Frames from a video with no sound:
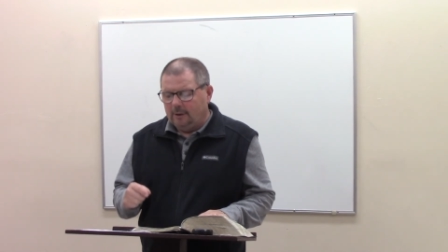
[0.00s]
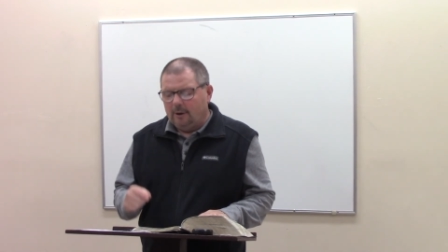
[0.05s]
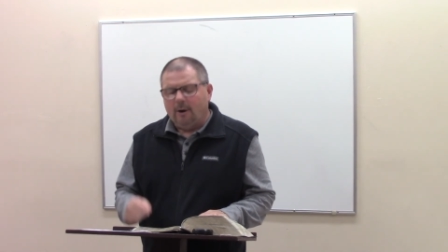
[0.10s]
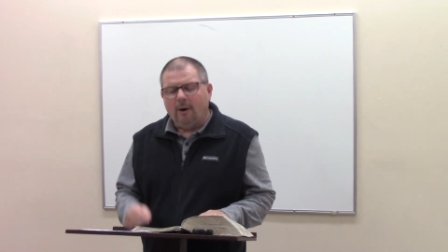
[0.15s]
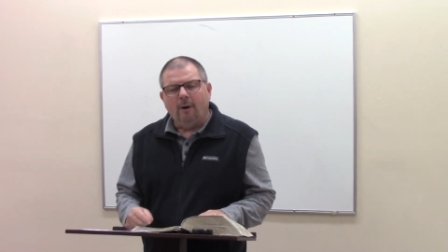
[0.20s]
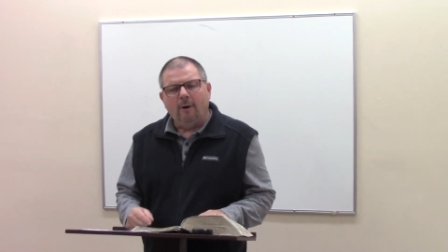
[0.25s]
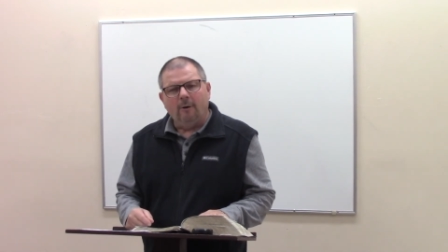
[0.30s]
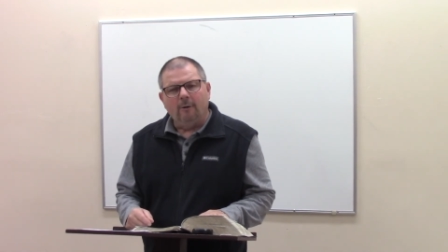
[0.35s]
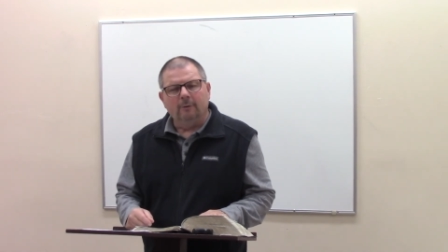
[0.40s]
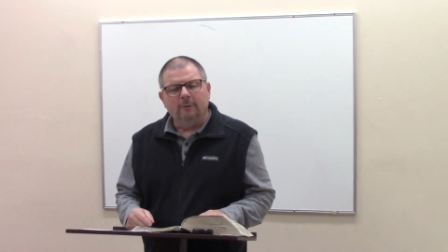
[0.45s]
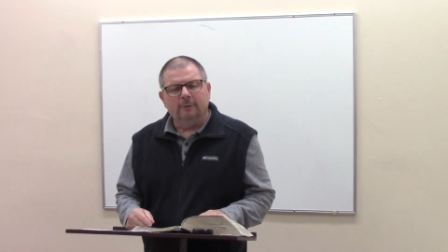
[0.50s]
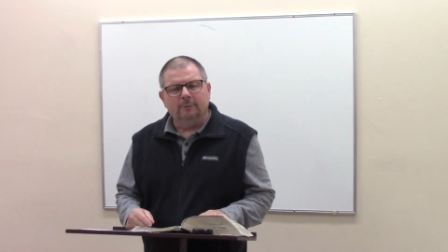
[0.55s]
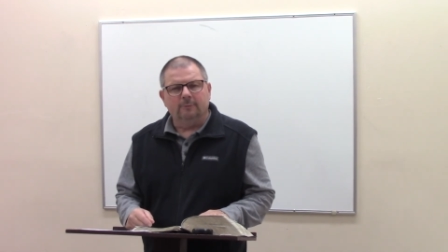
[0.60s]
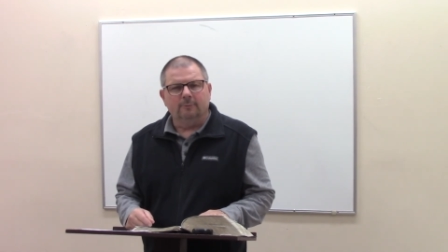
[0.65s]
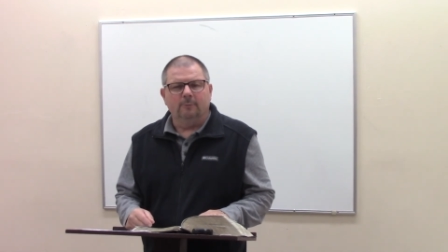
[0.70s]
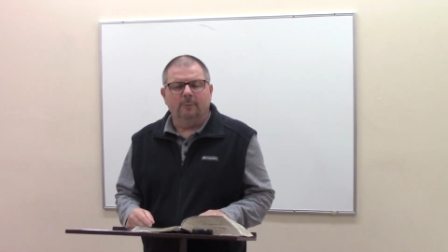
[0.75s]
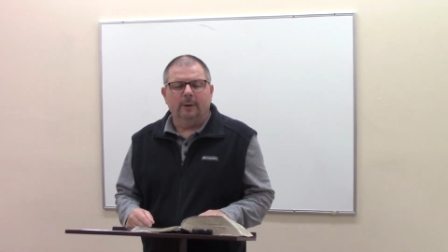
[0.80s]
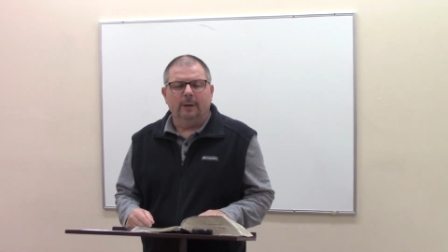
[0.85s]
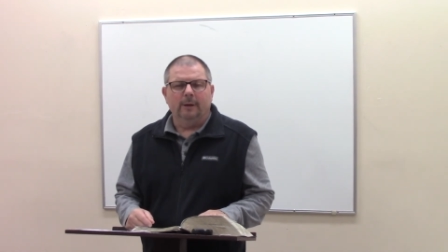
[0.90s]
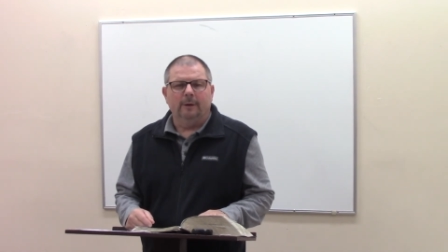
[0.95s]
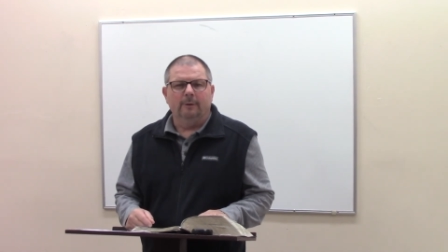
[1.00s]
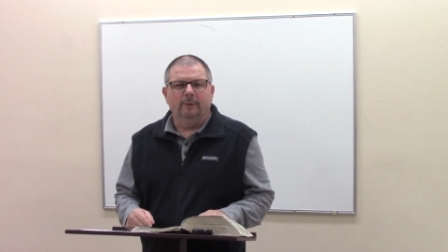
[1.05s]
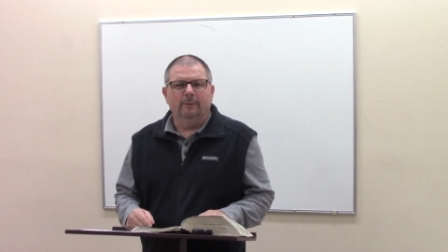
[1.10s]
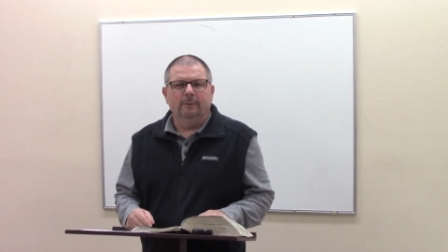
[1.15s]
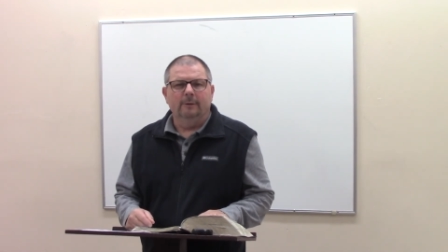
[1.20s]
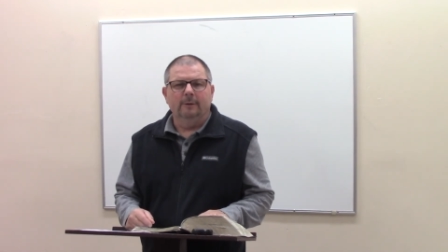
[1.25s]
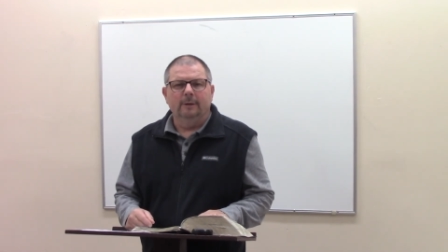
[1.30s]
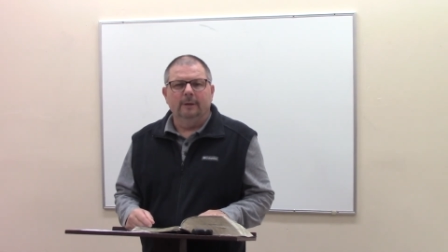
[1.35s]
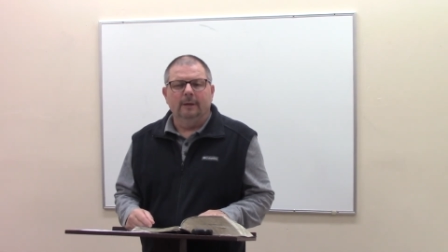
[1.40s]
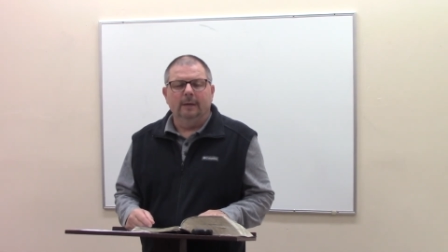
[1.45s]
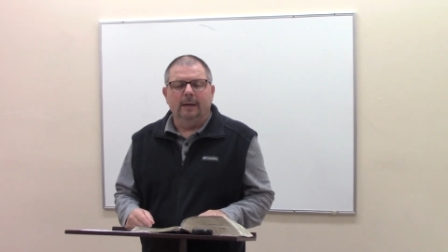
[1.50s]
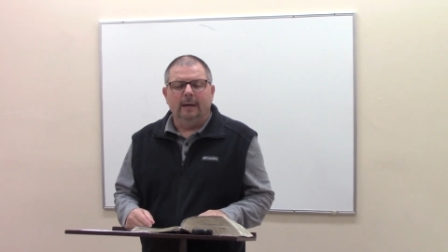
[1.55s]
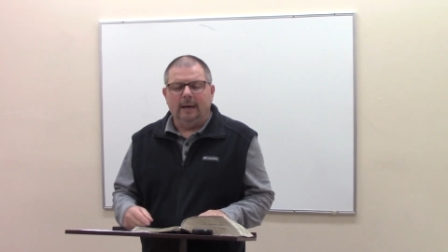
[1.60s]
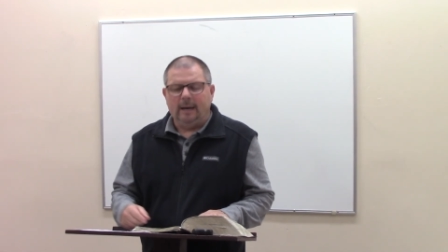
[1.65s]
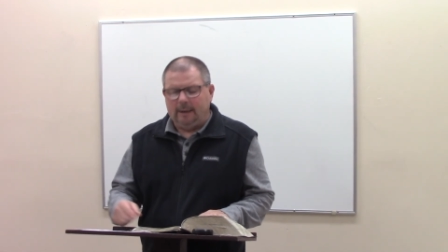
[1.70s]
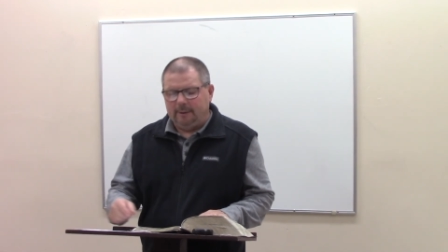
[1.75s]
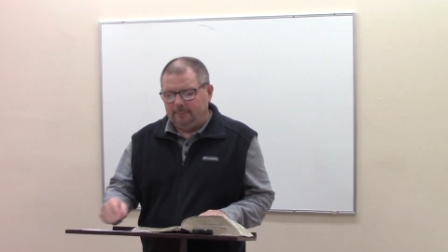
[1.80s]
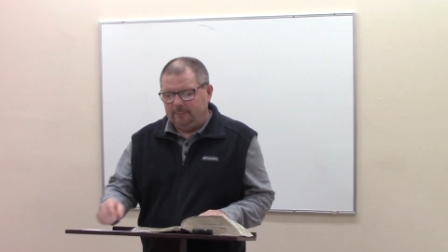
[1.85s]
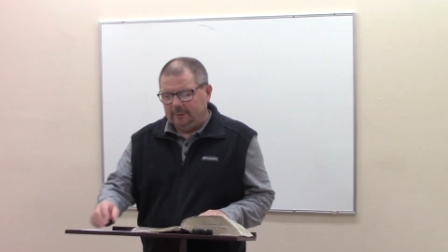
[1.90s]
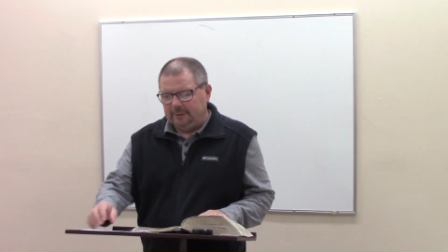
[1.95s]
all is well,
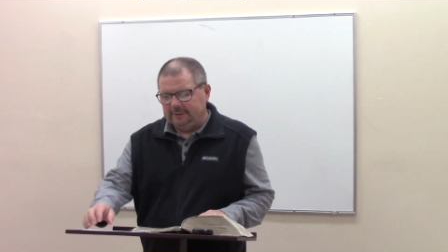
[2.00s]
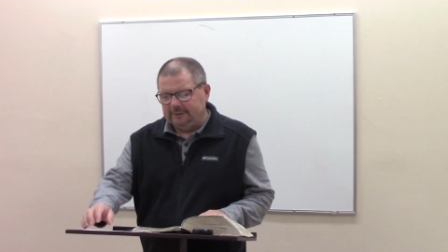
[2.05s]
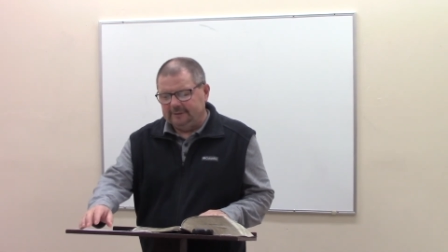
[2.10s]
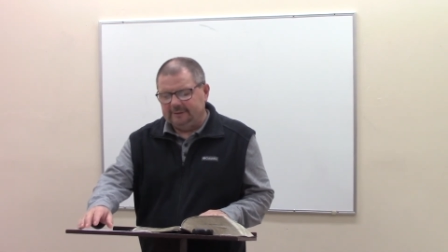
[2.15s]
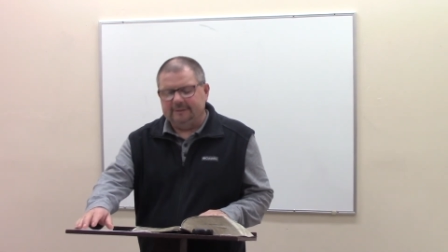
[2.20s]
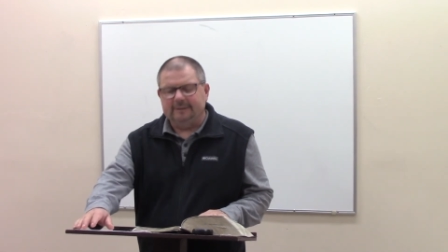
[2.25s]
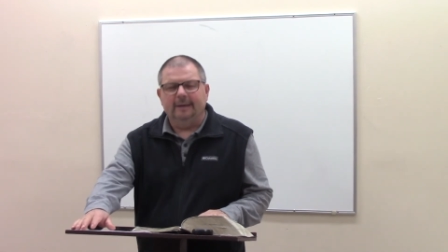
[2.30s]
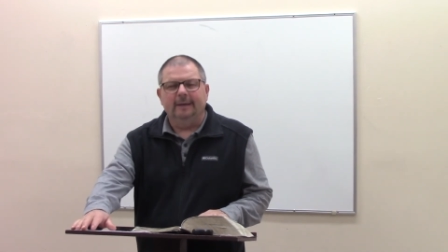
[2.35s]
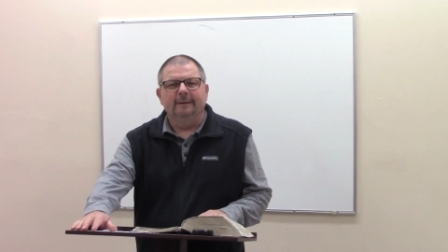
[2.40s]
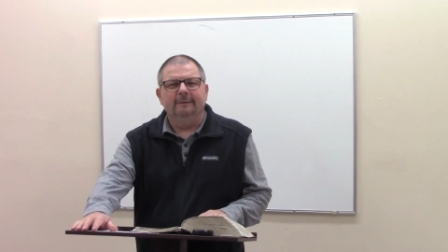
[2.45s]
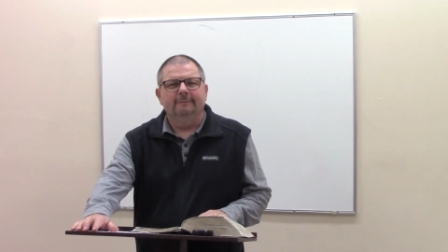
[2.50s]
I've been saved.